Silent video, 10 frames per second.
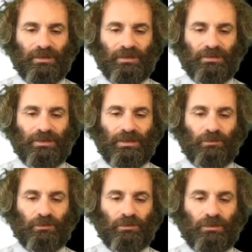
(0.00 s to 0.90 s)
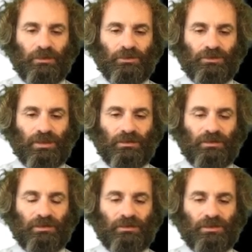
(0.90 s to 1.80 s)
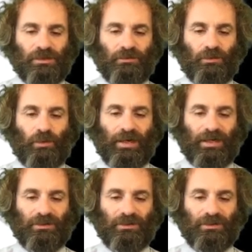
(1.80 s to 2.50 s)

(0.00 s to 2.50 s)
Now we'll check the condition of the while.